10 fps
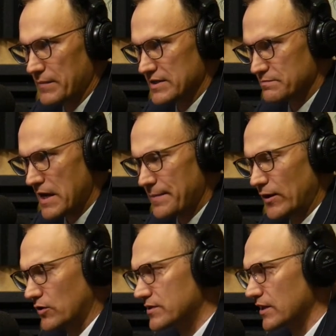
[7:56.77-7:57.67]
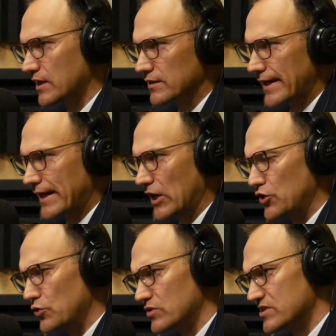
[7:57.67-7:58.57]
Is maybe articulating a
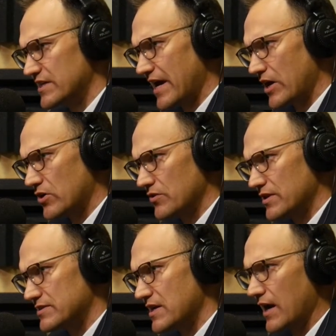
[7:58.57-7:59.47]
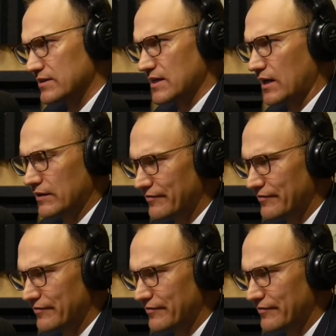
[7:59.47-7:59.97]
new standard that's not exactly